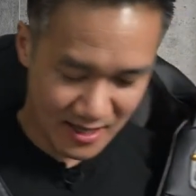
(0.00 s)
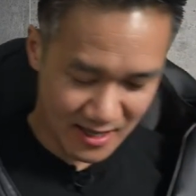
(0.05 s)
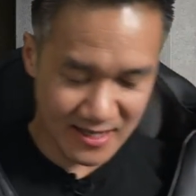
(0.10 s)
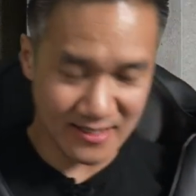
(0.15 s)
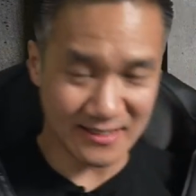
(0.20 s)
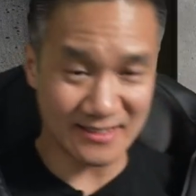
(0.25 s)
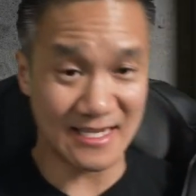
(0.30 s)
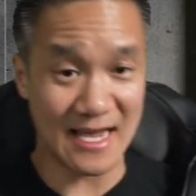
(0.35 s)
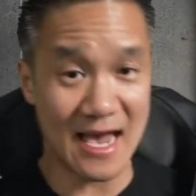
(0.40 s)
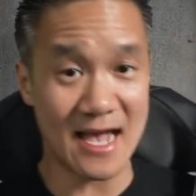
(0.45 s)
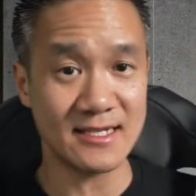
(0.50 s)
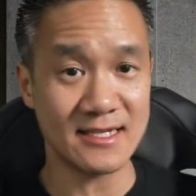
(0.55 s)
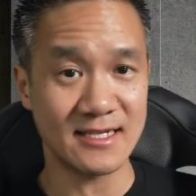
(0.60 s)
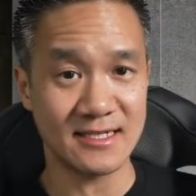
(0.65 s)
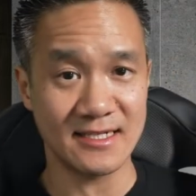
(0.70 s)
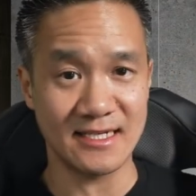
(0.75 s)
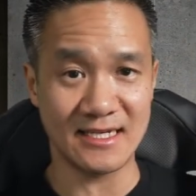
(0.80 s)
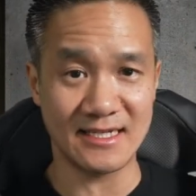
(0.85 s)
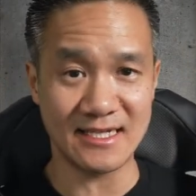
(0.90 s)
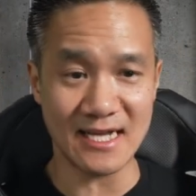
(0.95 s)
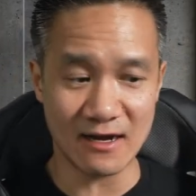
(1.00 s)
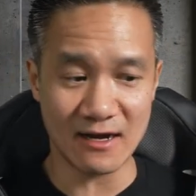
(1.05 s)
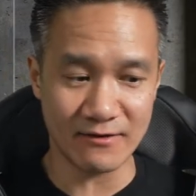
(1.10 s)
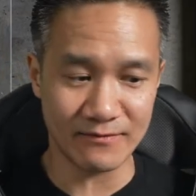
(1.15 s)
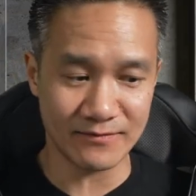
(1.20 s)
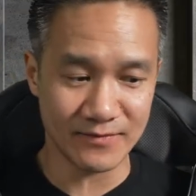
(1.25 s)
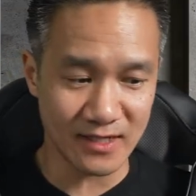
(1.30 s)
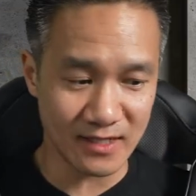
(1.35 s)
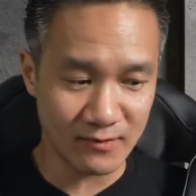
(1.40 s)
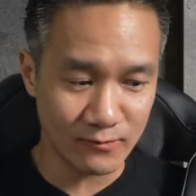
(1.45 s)
intensity. Now,
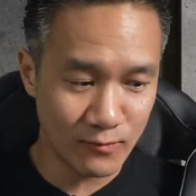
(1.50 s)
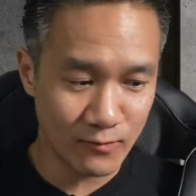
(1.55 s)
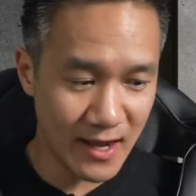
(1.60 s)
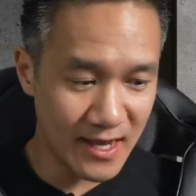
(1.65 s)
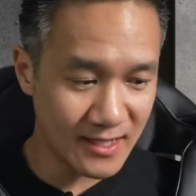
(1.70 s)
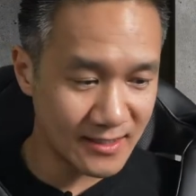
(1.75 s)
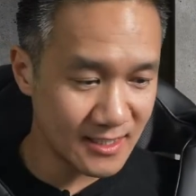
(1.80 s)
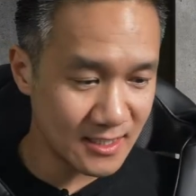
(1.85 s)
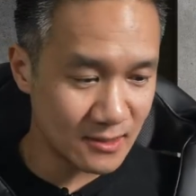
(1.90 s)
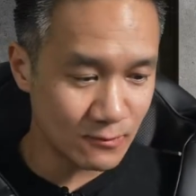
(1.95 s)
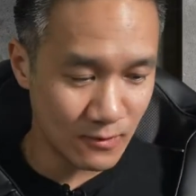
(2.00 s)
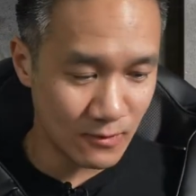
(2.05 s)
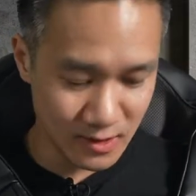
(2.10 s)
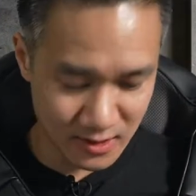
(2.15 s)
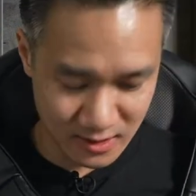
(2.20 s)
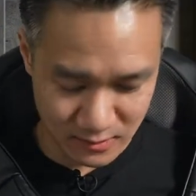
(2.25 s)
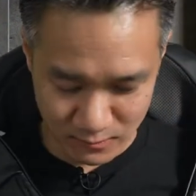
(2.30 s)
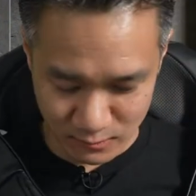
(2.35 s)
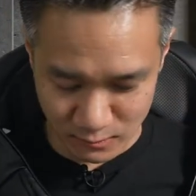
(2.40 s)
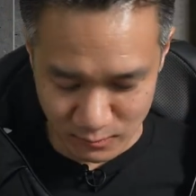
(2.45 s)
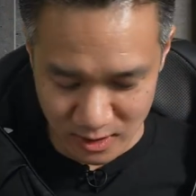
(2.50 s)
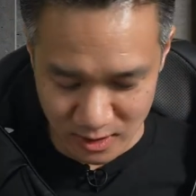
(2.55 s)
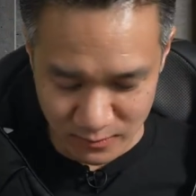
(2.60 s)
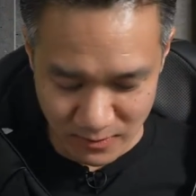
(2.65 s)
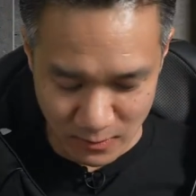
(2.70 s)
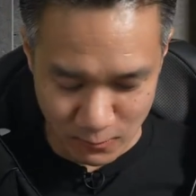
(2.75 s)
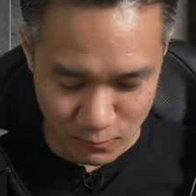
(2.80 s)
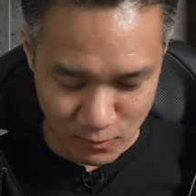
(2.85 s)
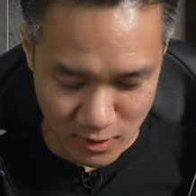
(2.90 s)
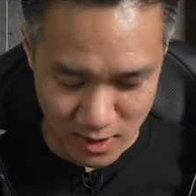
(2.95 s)
the way this one this
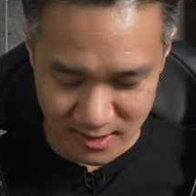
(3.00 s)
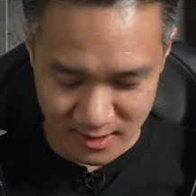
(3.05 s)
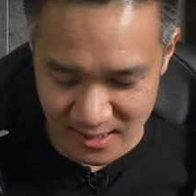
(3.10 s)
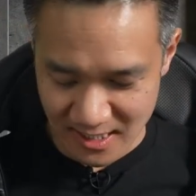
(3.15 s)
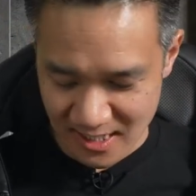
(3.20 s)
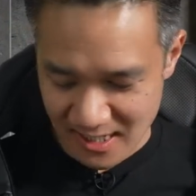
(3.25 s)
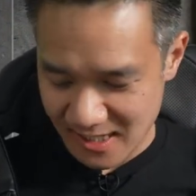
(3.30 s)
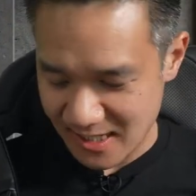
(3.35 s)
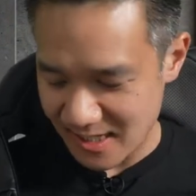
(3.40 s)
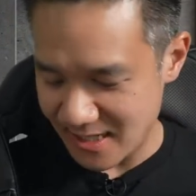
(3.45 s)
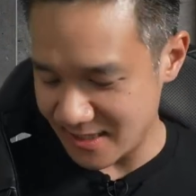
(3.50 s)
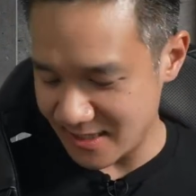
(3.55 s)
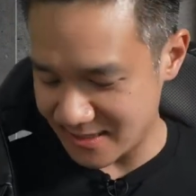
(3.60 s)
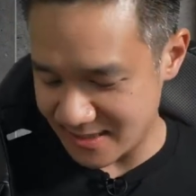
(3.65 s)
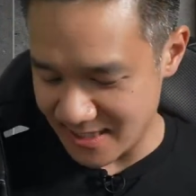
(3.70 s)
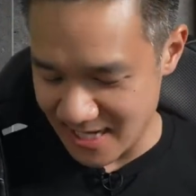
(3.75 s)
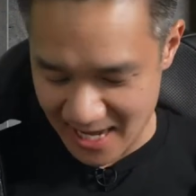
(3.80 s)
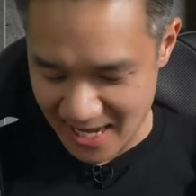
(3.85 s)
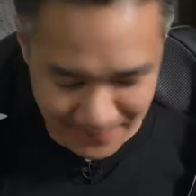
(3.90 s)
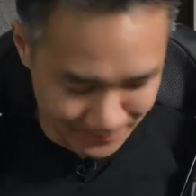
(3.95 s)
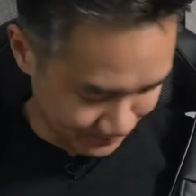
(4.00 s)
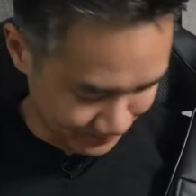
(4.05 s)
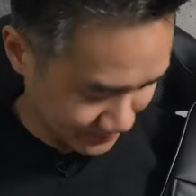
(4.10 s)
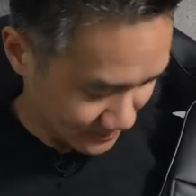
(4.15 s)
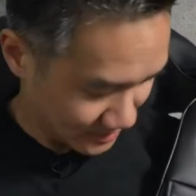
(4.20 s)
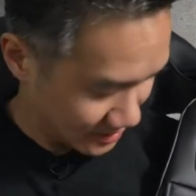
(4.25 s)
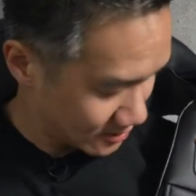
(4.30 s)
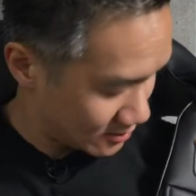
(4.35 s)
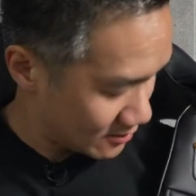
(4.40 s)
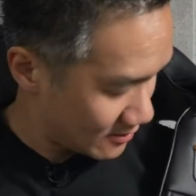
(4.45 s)
one works is that
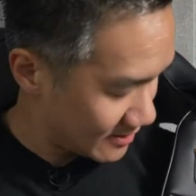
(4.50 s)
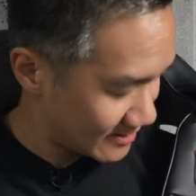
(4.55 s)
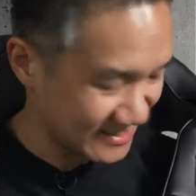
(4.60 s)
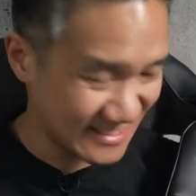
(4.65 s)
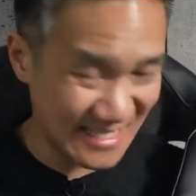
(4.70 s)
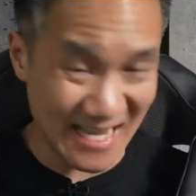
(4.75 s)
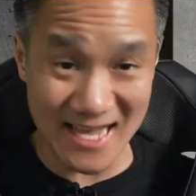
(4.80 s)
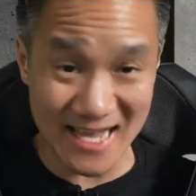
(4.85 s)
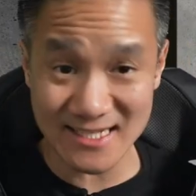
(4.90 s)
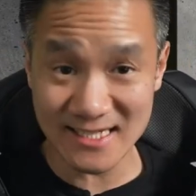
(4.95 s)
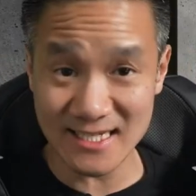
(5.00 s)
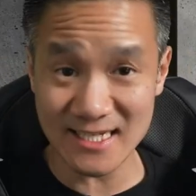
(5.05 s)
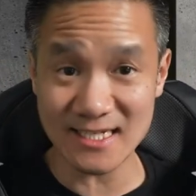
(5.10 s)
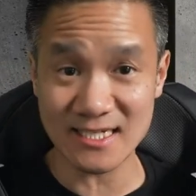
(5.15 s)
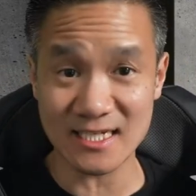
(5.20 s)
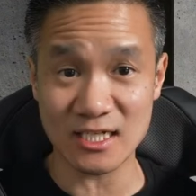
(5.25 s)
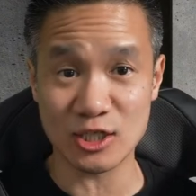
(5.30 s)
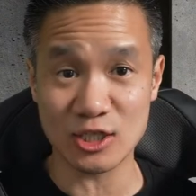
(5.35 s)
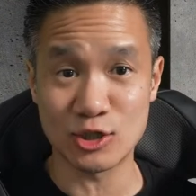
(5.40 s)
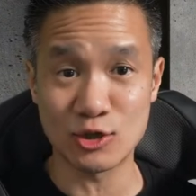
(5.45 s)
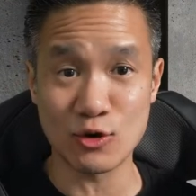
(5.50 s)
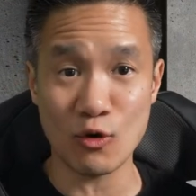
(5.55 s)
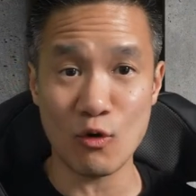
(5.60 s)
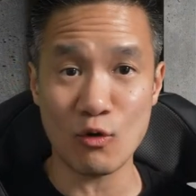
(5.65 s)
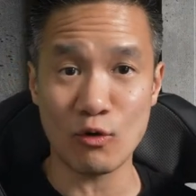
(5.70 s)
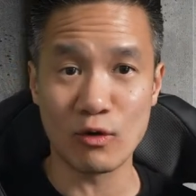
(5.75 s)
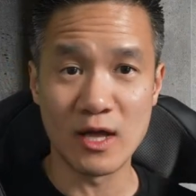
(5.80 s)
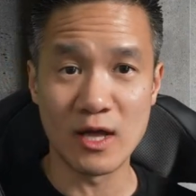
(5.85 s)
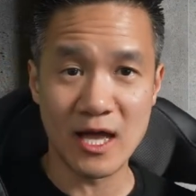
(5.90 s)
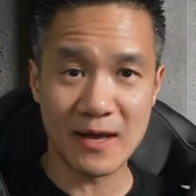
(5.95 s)
your intensity is
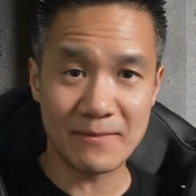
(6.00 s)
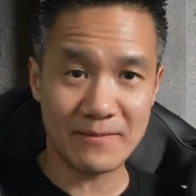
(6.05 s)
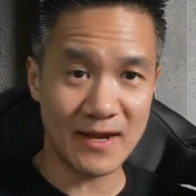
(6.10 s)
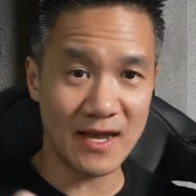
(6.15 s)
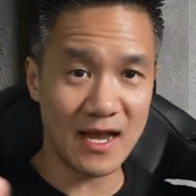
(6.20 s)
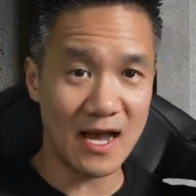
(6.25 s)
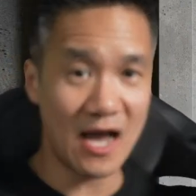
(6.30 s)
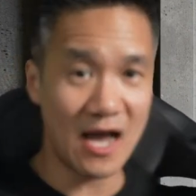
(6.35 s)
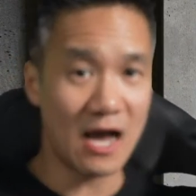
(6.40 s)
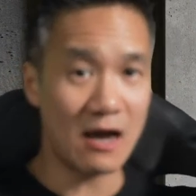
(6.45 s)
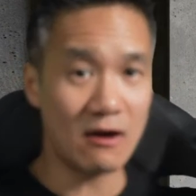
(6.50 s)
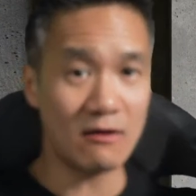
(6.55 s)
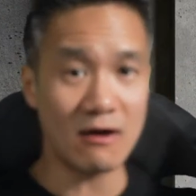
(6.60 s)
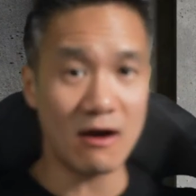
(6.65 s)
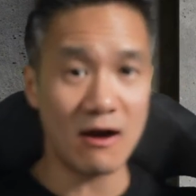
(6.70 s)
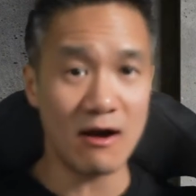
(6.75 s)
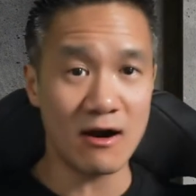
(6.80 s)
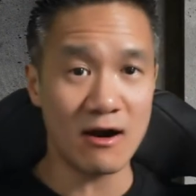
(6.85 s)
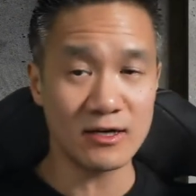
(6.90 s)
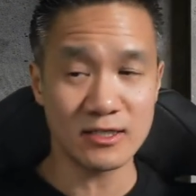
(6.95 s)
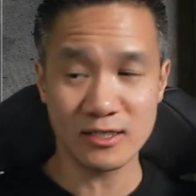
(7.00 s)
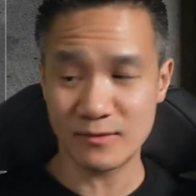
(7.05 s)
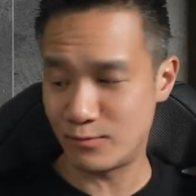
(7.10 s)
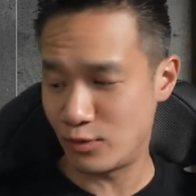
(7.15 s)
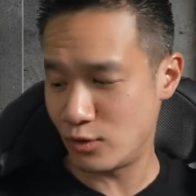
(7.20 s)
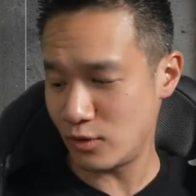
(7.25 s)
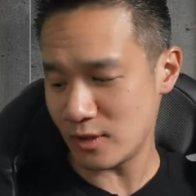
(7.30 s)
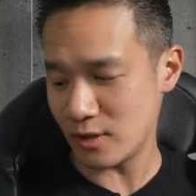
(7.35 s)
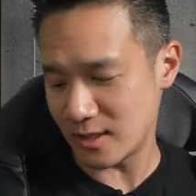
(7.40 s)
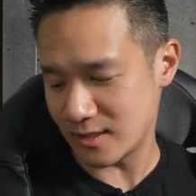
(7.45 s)
controlled by how hard you
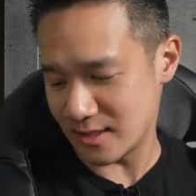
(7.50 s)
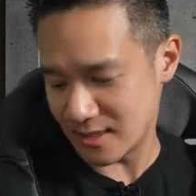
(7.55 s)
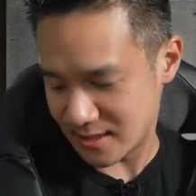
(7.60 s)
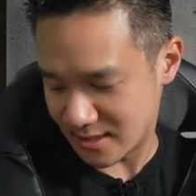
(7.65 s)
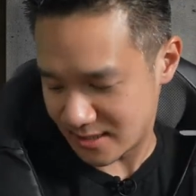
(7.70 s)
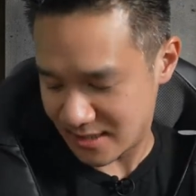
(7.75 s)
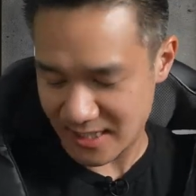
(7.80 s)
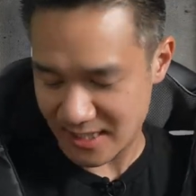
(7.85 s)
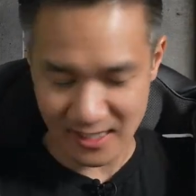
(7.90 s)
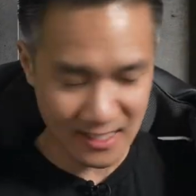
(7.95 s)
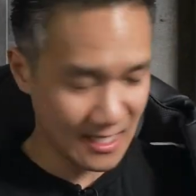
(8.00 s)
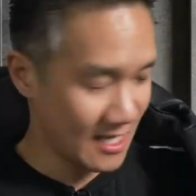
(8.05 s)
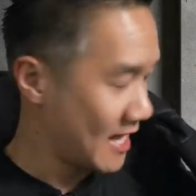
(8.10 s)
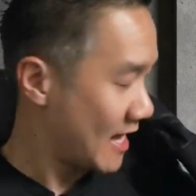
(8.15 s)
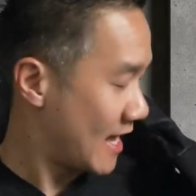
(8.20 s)
pull on this thing.